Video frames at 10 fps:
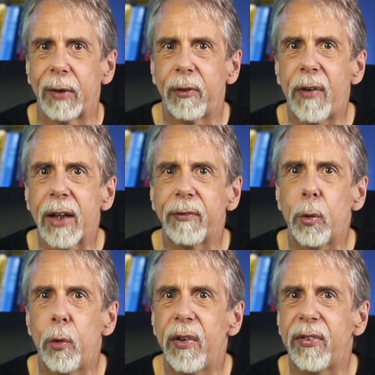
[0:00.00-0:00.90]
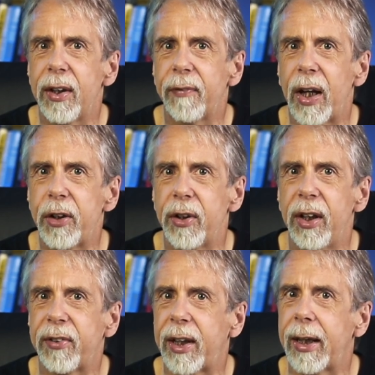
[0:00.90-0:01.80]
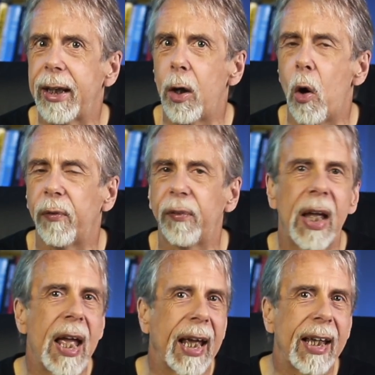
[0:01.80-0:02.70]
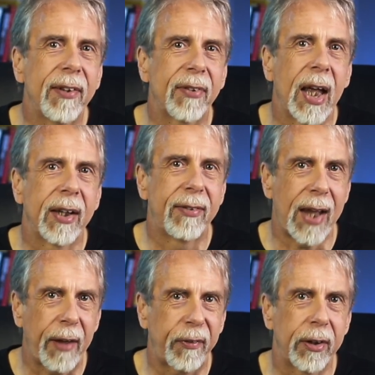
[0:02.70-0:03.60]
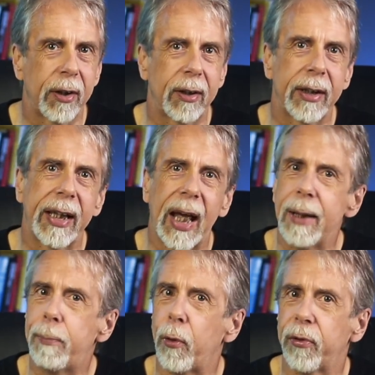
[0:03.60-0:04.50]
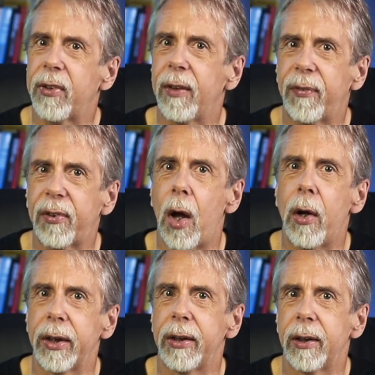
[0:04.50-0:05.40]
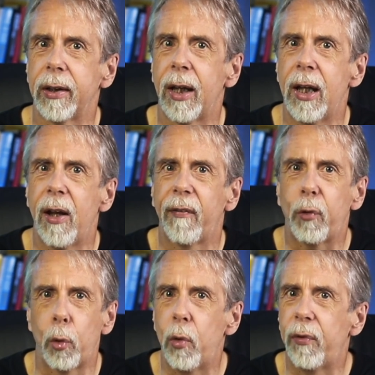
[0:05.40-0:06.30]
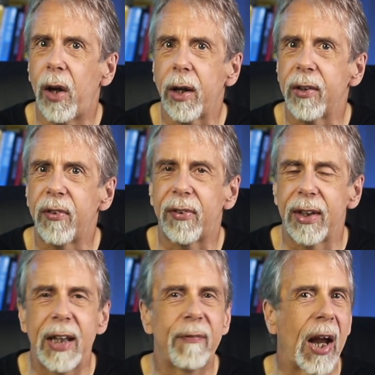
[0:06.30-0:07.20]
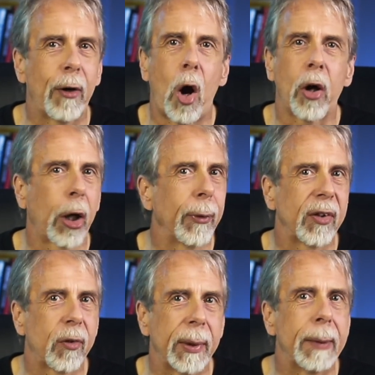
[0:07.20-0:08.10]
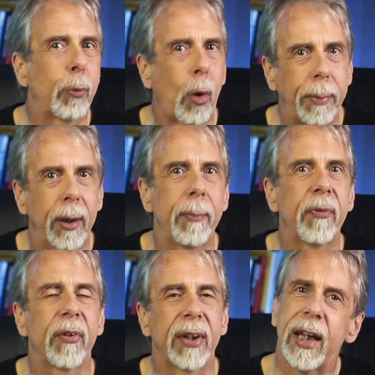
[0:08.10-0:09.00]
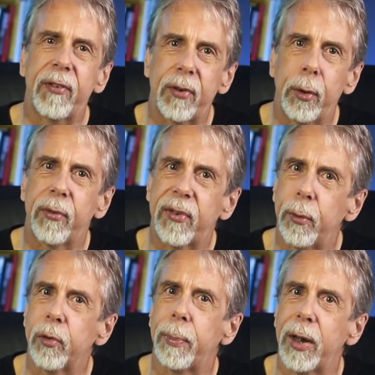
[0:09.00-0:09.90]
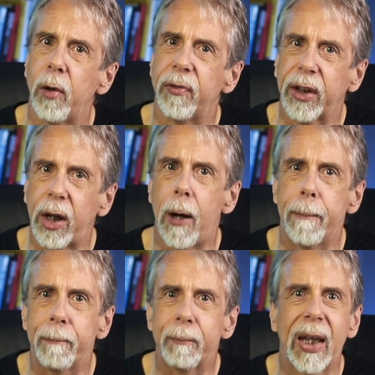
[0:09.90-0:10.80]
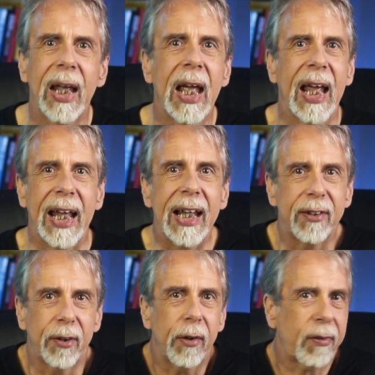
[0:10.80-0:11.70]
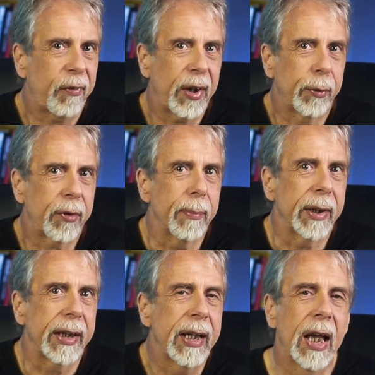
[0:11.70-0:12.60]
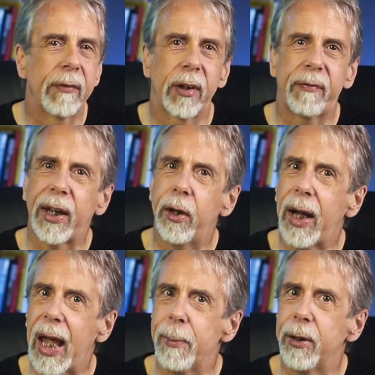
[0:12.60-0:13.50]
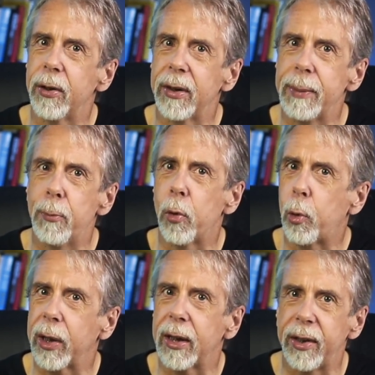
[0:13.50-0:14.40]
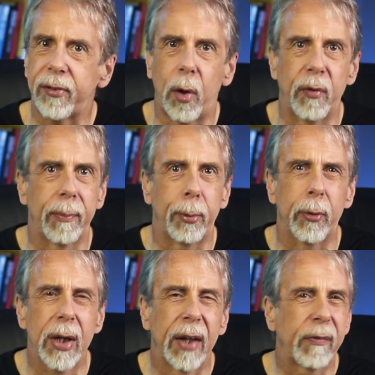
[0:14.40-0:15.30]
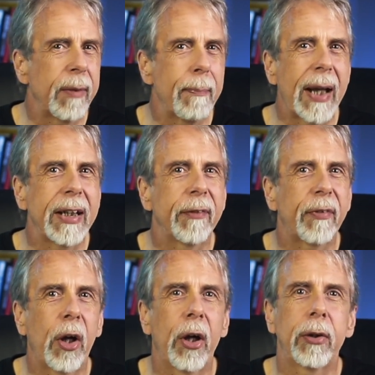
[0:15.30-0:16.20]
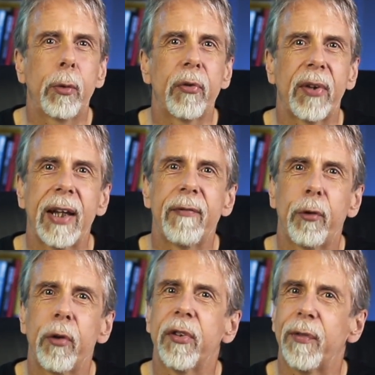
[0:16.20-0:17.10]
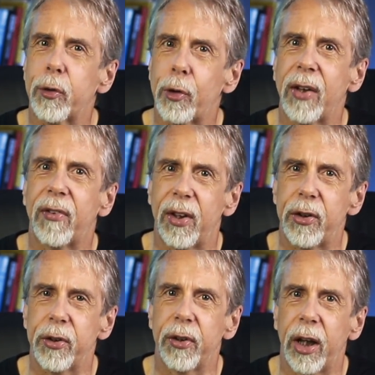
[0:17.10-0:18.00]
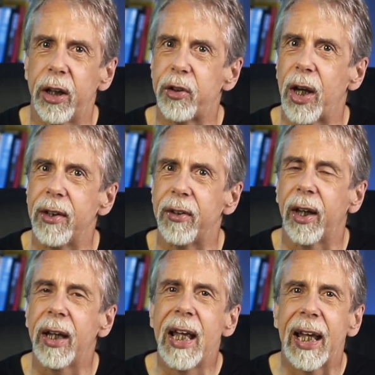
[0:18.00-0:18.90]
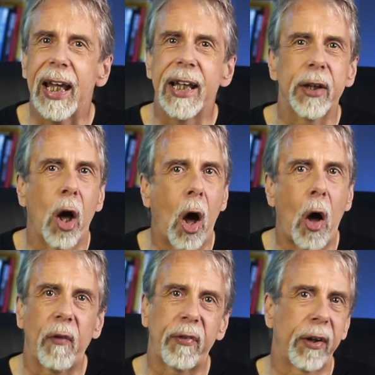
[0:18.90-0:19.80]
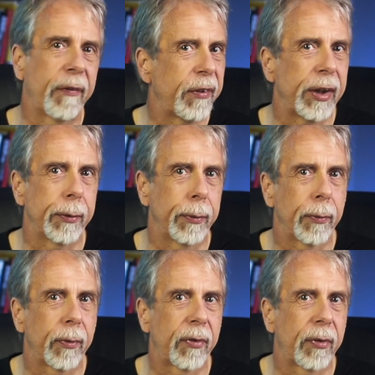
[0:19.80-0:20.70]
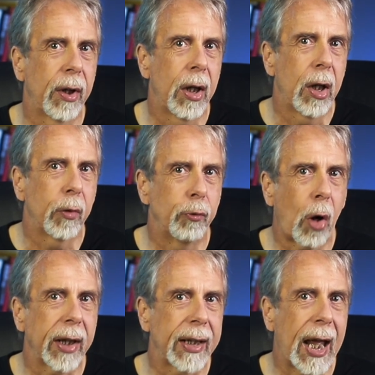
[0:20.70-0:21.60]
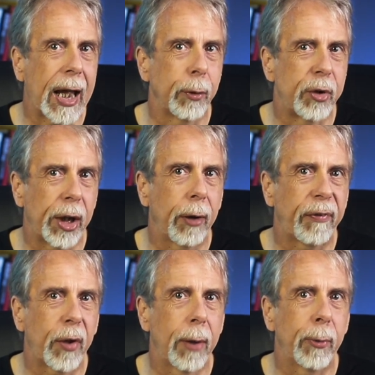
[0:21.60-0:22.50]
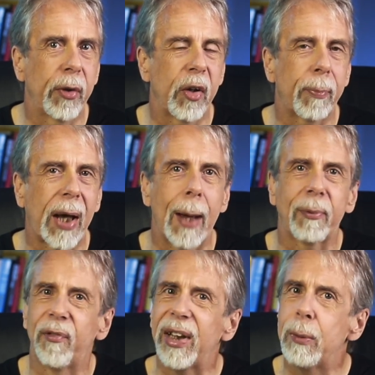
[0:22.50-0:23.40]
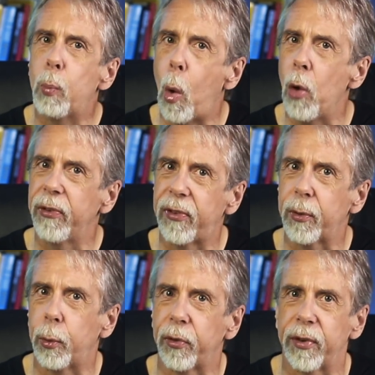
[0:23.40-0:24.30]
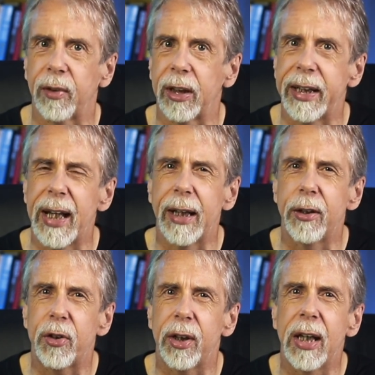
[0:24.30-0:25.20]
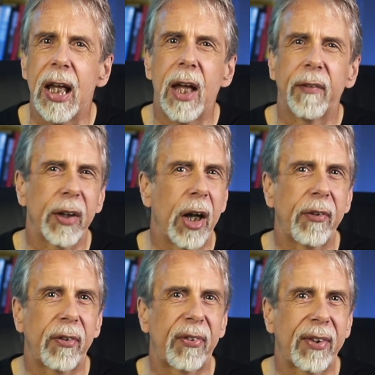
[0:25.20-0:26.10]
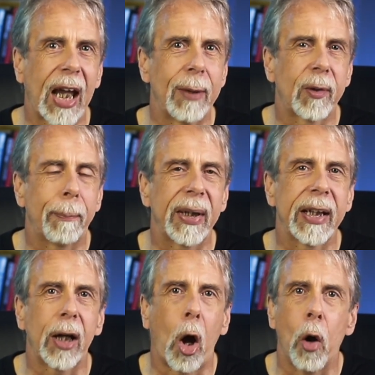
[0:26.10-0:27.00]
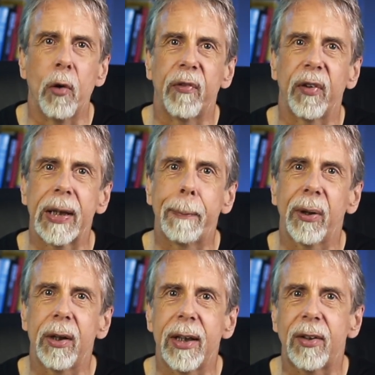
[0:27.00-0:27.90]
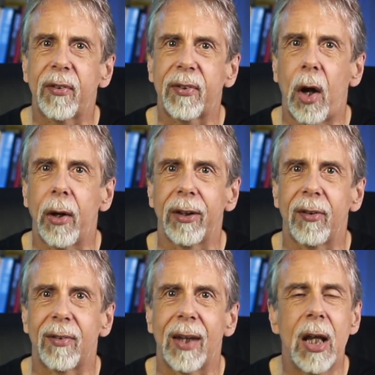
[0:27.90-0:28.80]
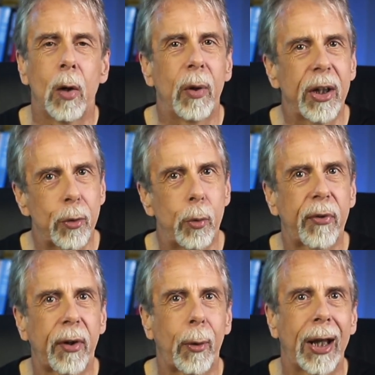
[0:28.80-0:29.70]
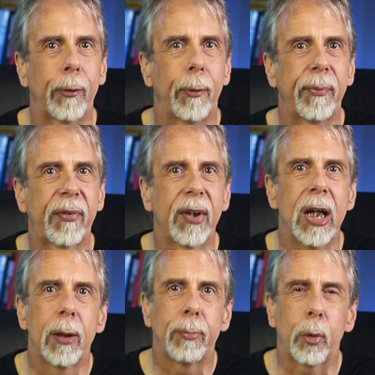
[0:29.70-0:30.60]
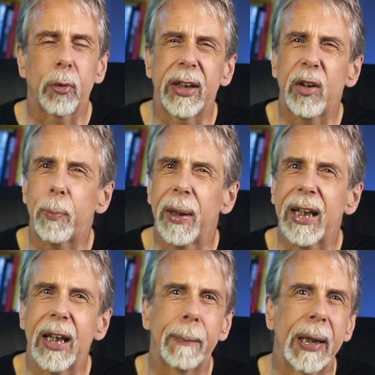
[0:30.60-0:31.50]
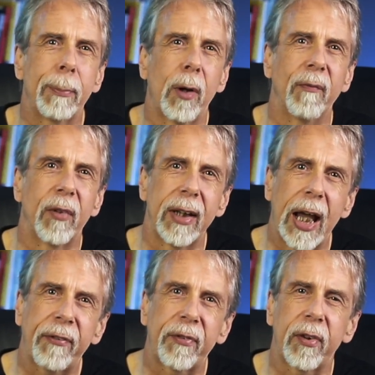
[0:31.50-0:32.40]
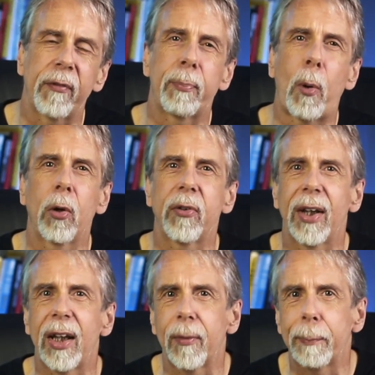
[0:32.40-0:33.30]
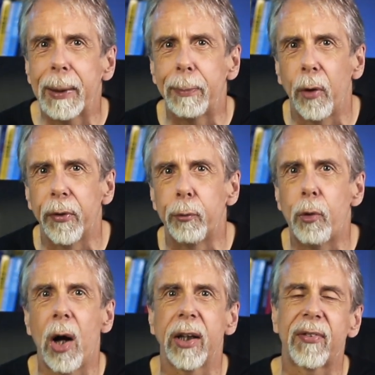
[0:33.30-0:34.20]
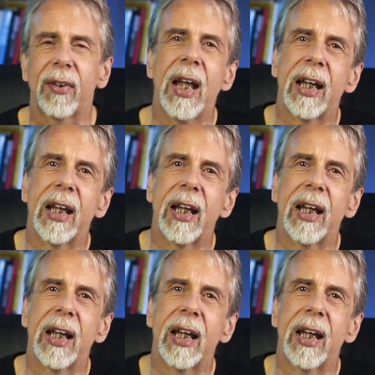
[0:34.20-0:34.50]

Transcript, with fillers: The fact that all this innovation is kicking off is definitely a positive sign. For all that I can see, there are going to be problems and issues still to be overcome. It does feel to me that they are eminently more quickly solvable than many of the hurdles in front of the transition agenda in other fields. Right now, geothermal is perhaps the one source of clean energy that has escaped being overly politicised, which also helps. Broadly speaking, people on the left of politics and people on the right